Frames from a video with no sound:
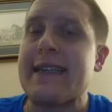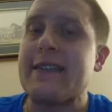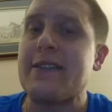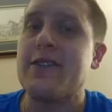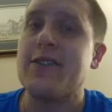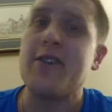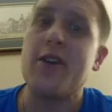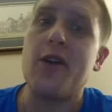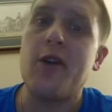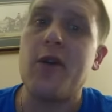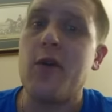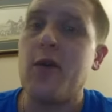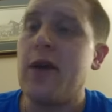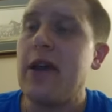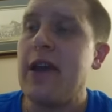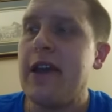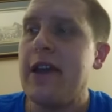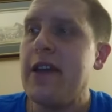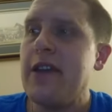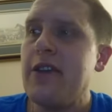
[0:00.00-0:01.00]
So
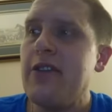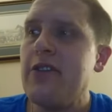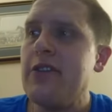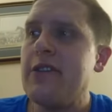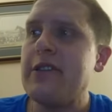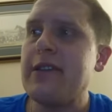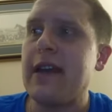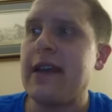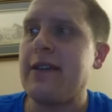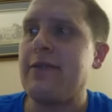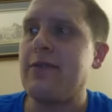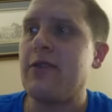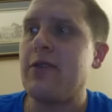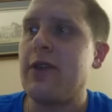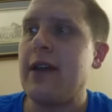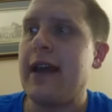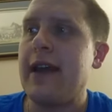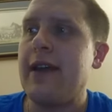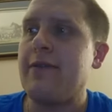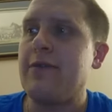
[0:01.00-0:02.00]
you just kind of really
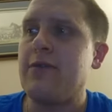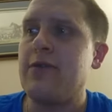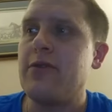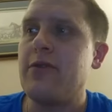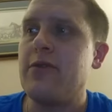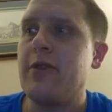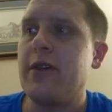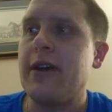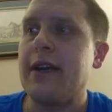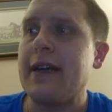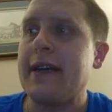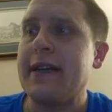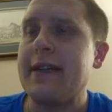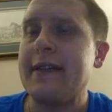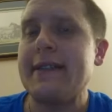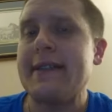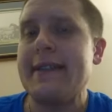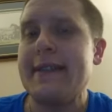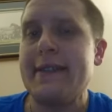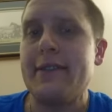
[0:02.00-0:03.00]
have to
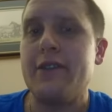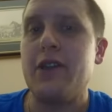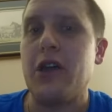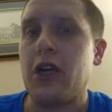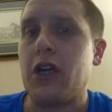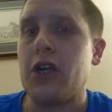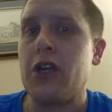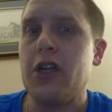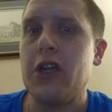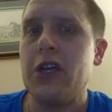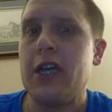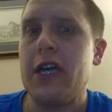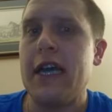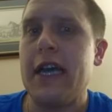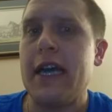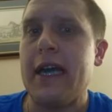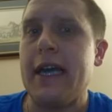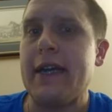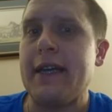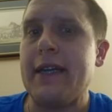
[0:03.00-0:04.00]
look
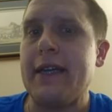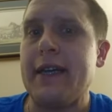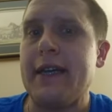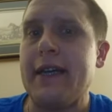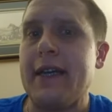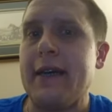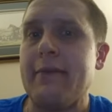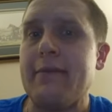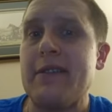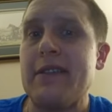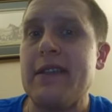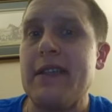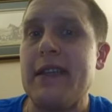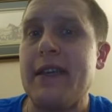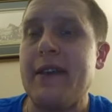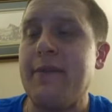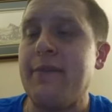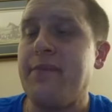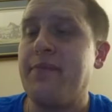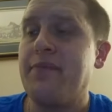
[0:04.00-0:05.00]
and see.